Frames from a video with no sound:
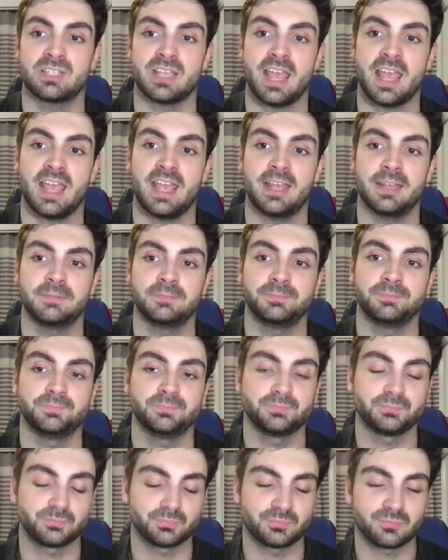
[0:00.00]
And
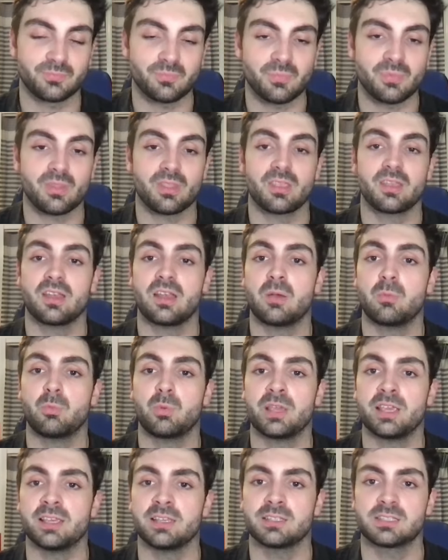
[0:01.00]

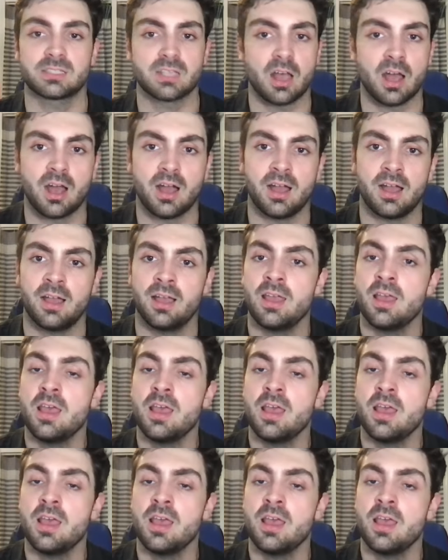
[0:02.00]
we saw,